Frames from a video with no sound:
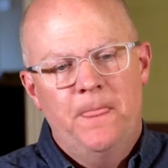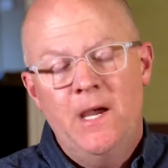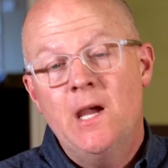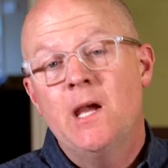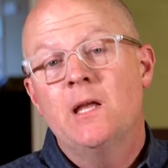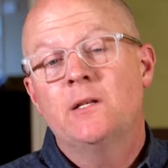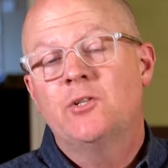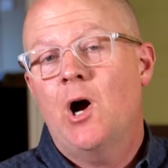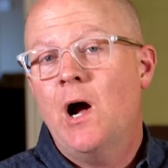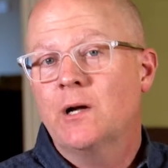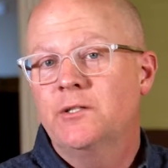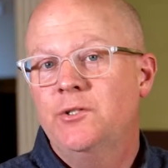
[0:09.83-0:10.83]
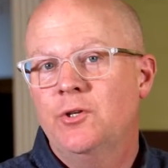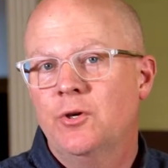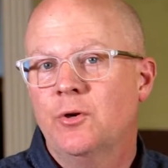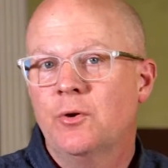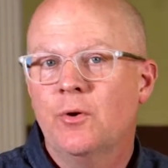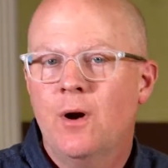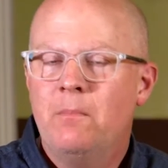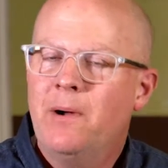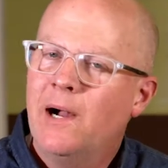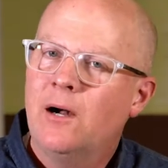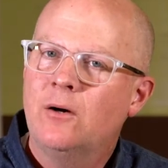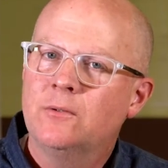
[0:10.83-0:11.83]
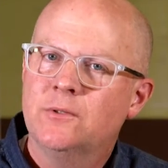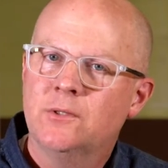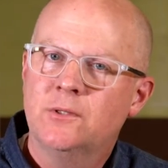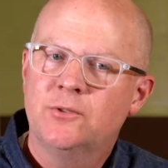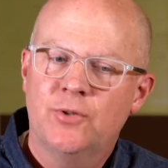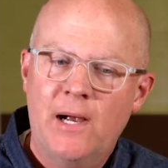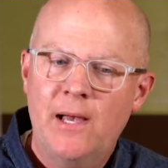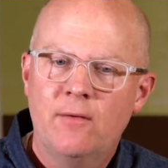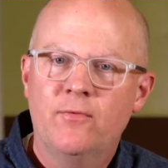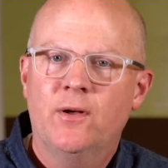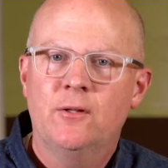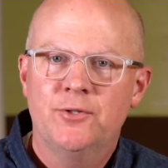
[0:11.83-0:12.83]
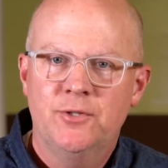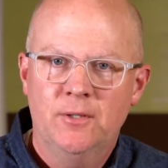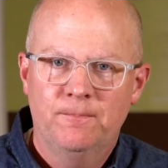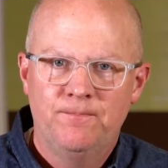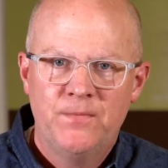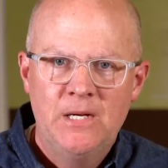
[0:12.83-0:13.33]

and talk to you about the Triad Fellowship.